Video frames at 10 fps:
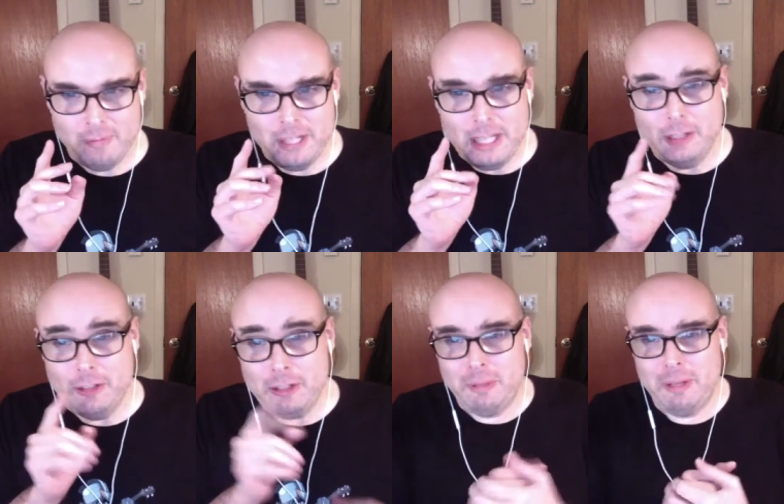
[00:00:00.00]
He learned
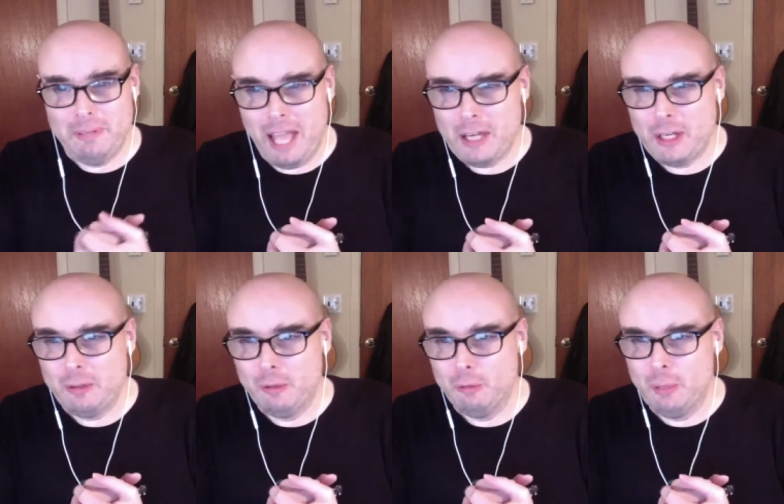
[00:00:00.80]
to play piano
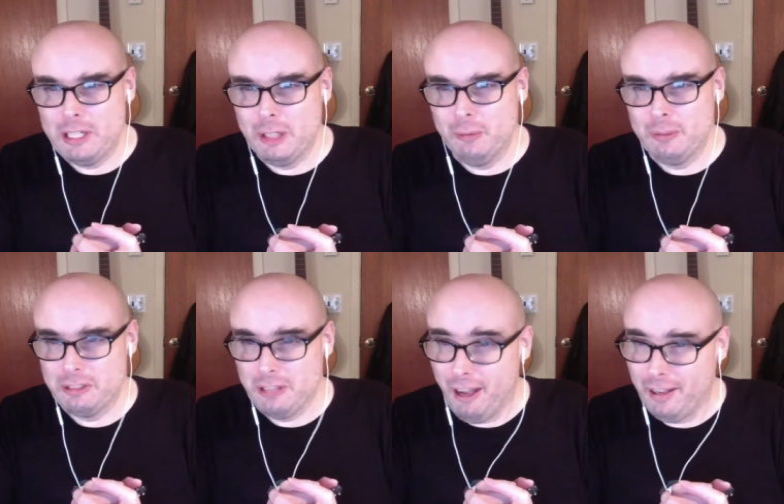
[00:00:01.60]
when he was
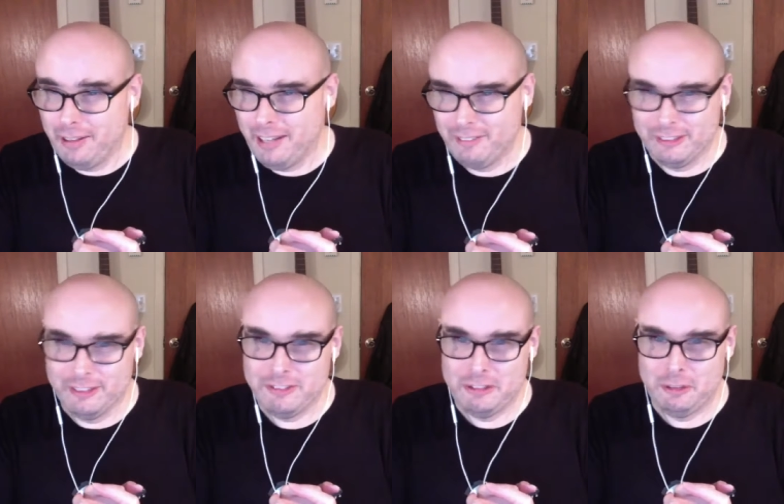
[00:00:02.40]
9 after
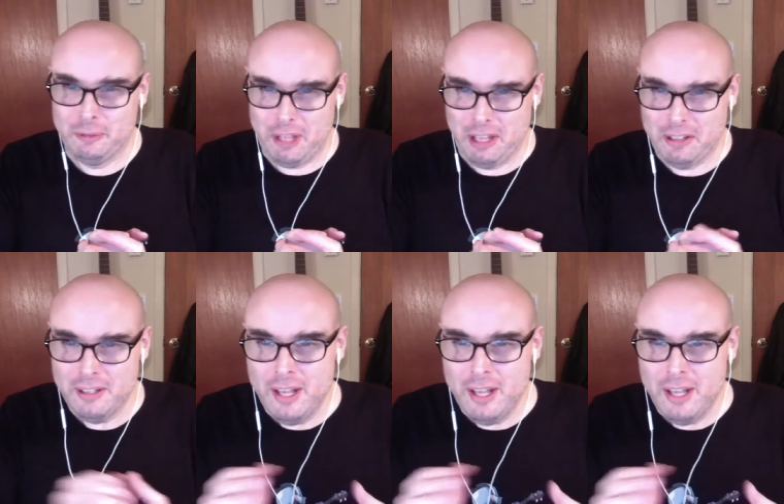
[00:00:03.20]
listening to his aunt